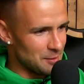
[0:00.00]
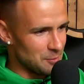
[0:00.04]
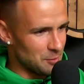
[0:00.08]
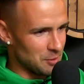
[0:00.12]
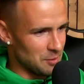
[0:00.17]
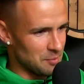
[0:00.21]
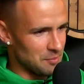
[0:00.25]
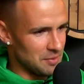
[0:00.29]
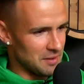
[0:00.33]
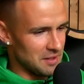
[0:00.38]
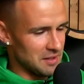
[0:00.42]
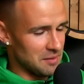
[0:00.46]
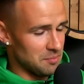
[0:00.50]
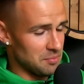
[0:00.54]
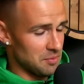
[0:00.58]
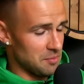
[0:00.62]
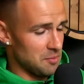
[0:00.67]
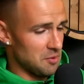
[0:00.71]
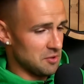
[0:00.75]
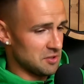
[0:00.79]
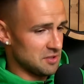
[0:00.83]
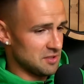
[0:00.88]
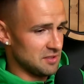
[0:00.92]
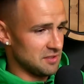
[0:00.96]
would be
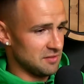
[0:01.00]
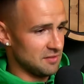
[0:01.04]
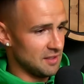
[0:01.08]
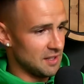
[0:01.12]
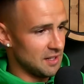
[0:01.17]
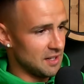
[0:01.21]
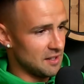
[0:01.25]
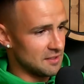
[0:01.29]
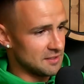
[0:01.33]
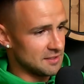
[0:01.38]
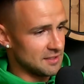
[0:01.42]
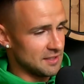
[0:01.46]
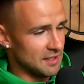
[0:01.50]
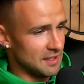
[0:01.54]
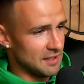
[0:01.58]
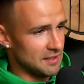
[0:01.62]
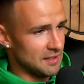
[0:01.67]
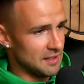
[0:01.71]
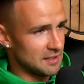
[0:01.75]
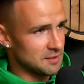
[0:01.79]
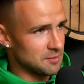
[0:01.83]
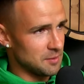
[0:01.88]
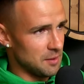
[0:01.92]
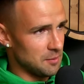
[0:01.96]
promotion to Veikkausliiga.
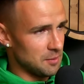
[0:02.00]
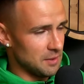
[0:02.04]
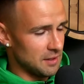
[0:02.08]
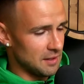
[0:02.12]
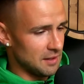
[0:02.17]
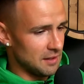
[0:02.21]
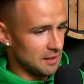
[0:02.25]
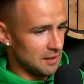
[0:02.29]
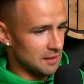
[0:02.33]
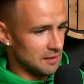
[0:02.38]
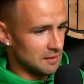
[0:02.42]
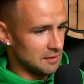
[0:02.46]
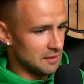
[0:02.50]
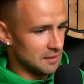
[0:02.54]
That's why we're here.